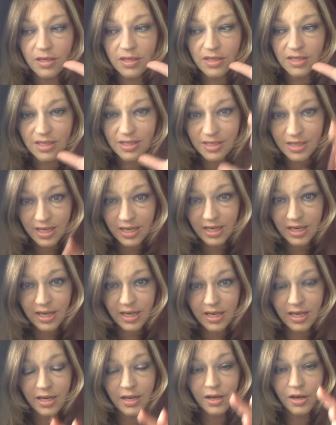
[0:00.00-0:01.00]

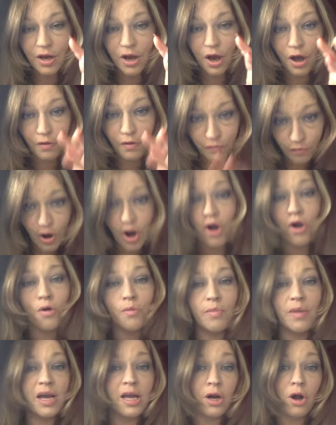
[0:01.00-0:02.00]
city of
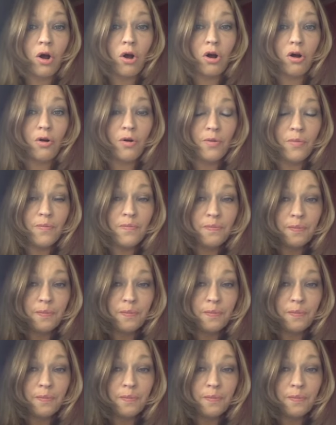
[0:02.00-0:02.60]
Rome at all.